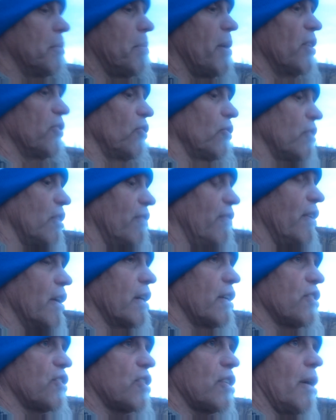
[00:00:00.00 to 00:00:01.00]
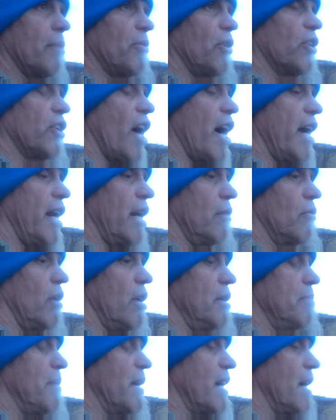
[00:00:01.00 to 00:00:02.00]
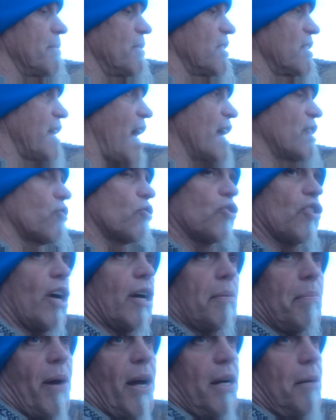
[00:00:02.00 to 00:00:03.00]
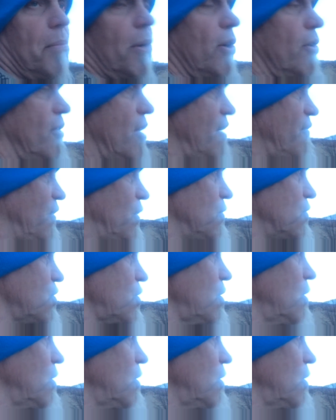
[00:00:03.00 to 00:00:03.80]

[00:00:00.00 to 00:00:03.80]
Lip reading: they're puzzled, they're fucking stumped. They're dying, it becomes as natural as occupying a bird refuge.